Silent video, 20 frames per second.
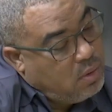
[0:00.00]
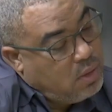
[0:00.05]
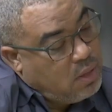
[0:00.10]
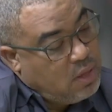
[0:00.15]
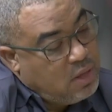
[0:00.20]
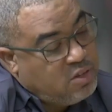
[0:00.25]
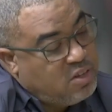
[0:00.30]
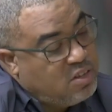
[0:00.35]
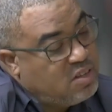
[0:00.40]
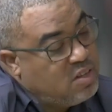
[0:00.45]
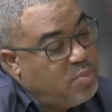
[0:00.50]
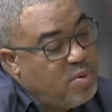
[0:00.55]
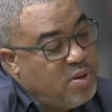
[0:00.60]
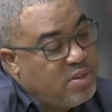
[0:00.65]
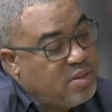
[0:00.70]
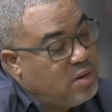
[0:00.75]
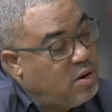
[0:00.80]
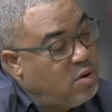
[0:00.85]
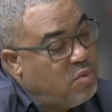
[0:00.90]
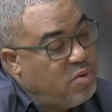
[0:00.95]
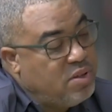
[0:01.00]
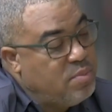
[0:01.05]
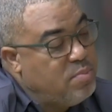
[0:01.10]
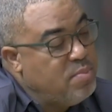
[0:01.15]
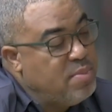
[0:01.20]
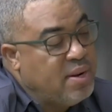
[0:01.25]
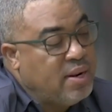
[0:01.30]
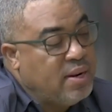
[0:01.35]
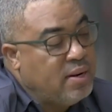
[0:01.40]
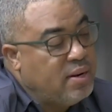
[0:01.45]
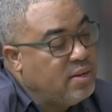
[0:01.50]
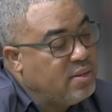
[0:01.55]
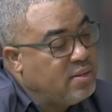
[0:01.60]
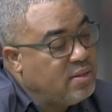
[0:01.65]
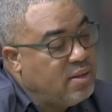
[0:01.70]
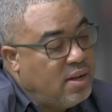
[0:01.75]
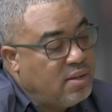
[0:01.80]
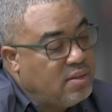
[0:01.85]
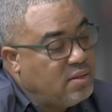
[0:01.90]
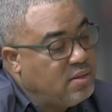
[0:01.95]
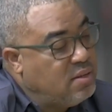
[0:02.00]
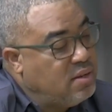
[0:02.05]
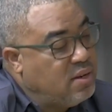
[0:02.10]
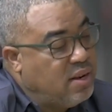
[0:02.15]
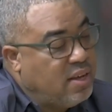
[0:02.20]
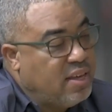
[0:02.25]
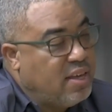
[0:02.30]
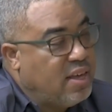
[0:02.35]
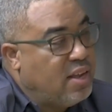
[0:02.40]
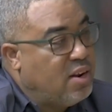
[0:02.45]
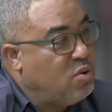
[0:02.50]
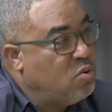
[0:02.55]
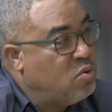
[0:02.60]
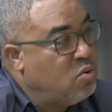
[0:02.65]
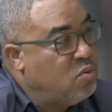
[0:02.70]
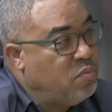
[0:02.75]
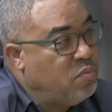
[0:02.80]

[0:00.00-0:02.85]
It's just amazing how it immediately starts turning yellow.